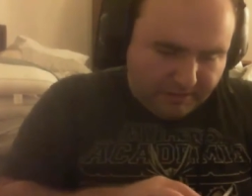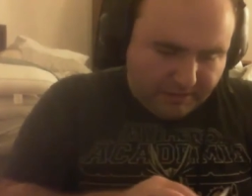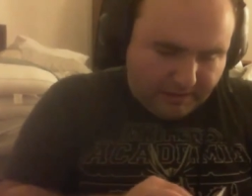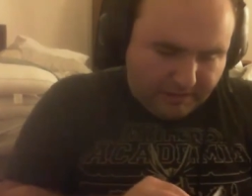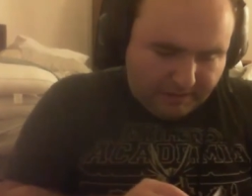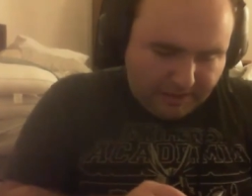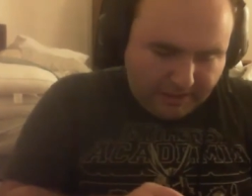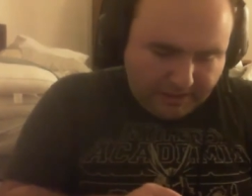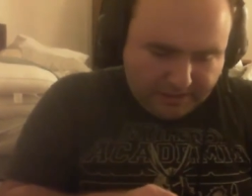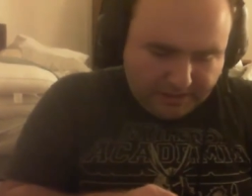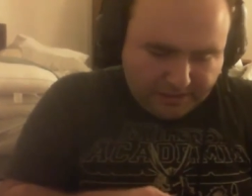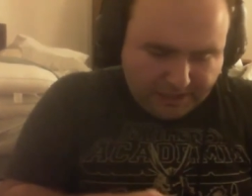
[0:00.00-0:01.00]
good with them. Like, I
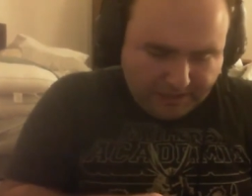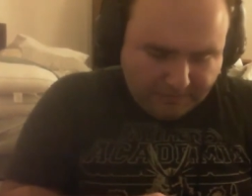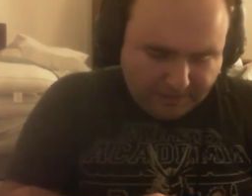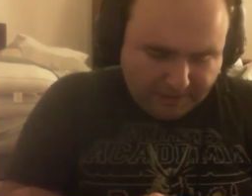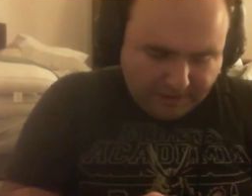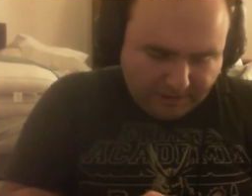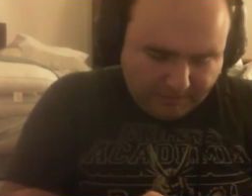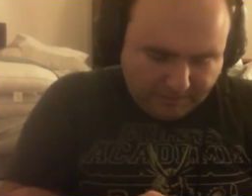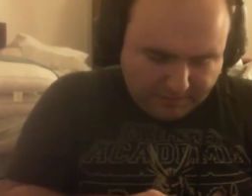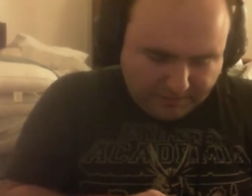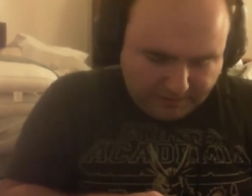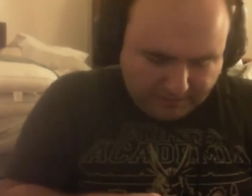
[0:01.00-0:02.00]
usually keep, like, the other
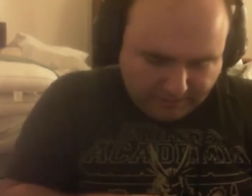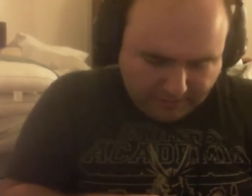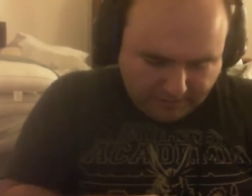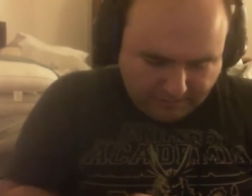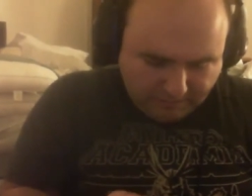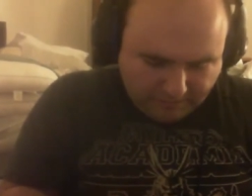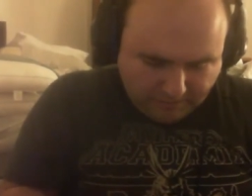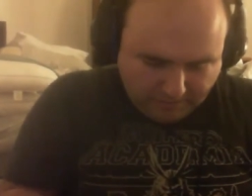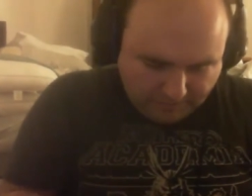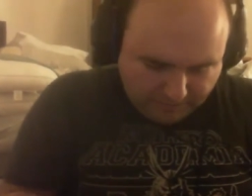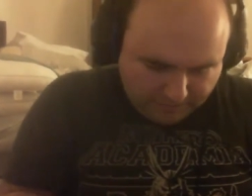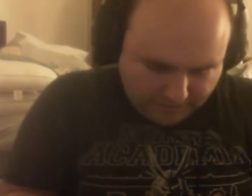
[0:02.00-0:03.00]
ones, because they're really,
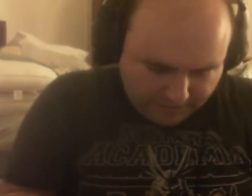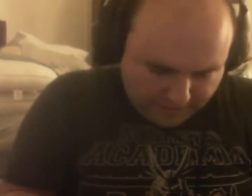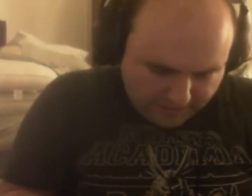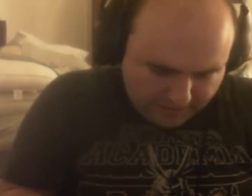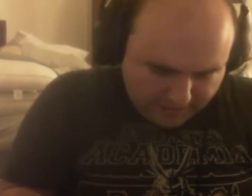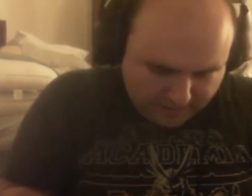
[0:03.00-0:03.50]
really well done.